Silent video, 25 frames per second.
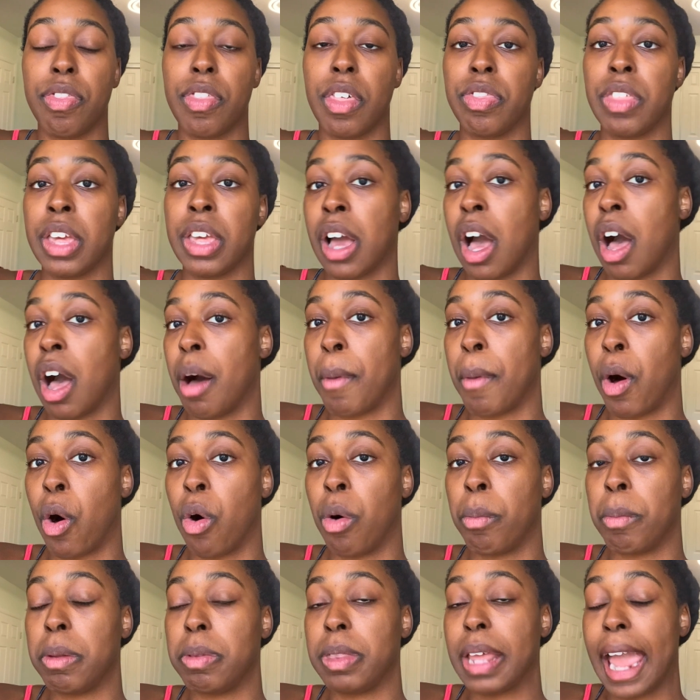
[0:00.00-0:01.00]
that they come
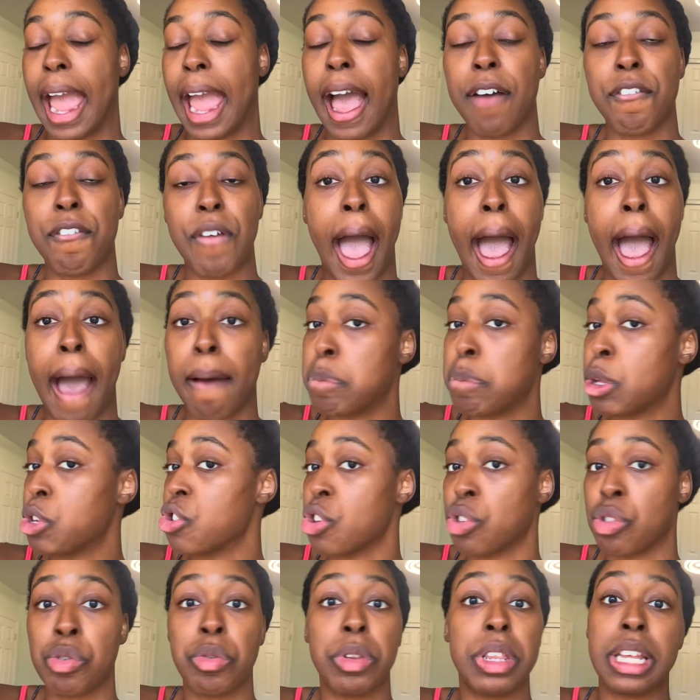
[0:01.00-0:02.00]
home and they have
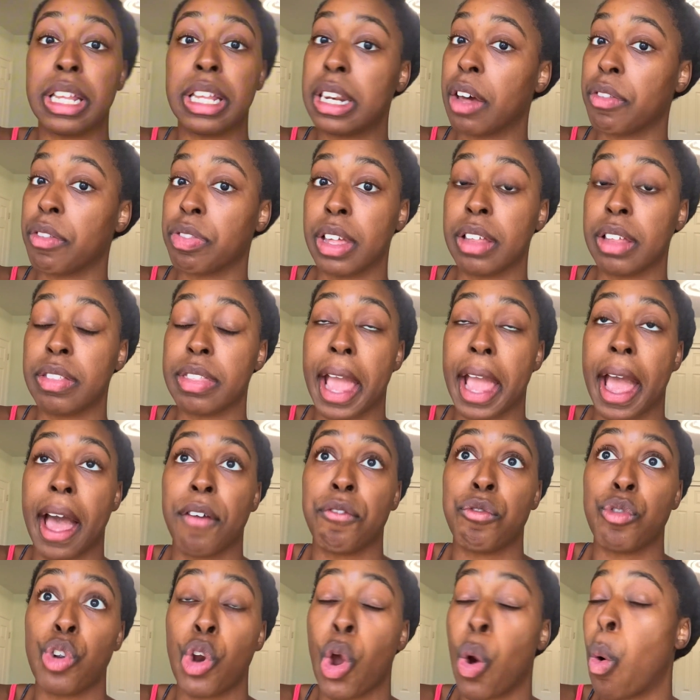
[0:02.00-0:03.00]
absolutely nothing. They
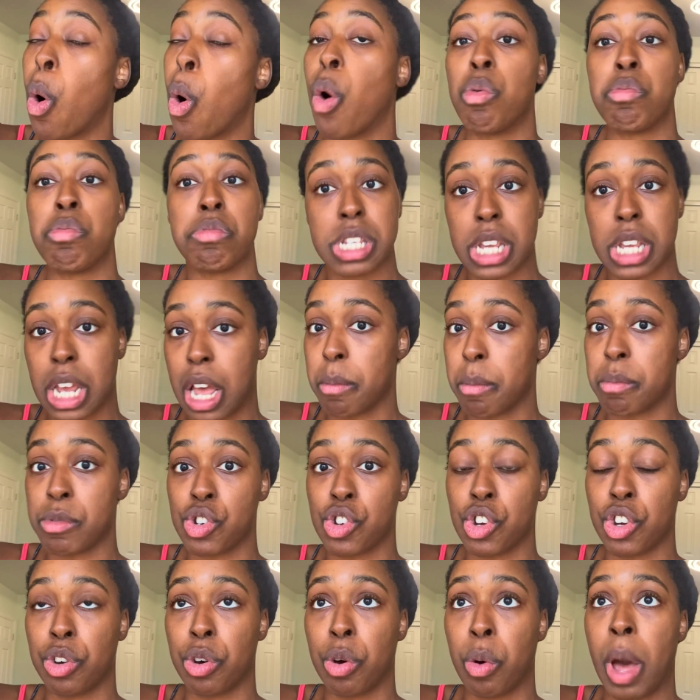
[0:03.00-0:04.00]
have no home to come
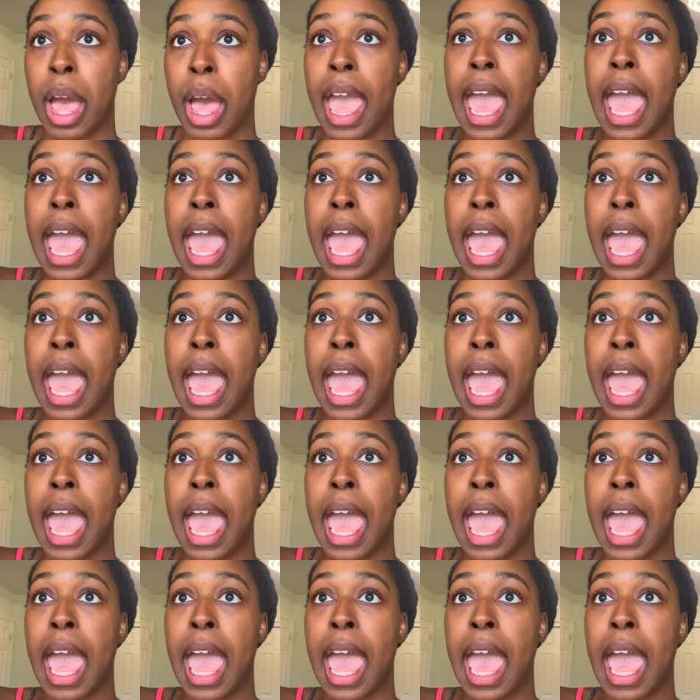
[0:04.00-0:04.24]
to.